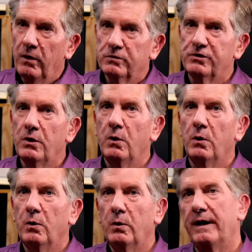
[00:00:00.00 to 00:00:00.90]

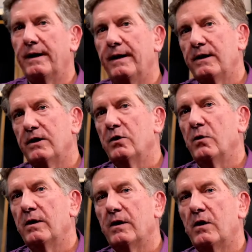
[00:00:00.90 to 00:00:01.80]
so,
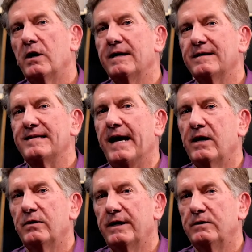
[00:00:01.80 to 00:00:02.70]
I'll kind of tackle
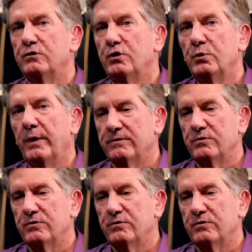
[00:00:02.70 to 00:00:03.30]
that in two ways.